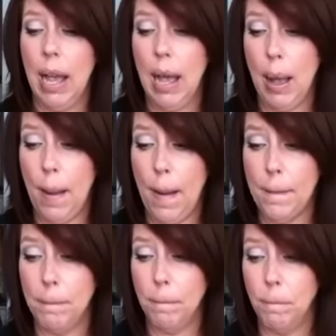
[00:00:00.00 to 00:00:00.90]

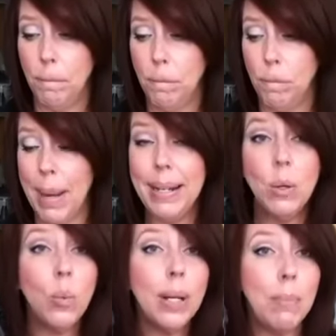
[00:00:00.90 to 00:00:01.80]
I
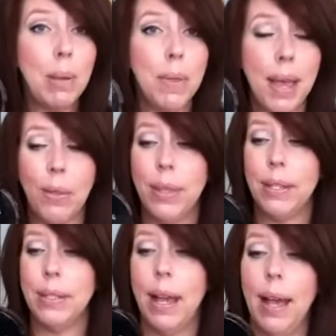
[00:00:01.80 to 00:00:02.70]
don't want to be without
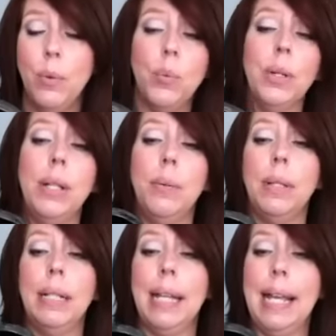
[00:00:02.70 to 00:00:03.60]
this. I really,
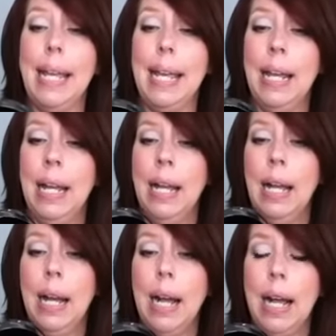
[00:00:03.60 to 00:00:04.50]
really like it.
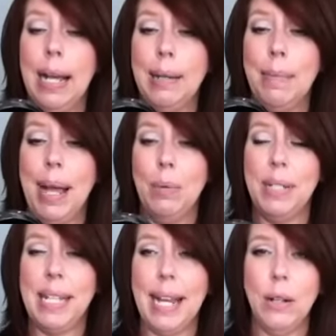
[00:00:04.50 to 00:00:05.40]
I
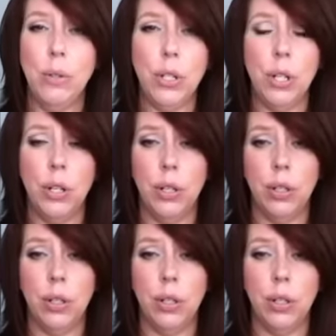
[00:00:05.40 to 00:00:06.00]
was out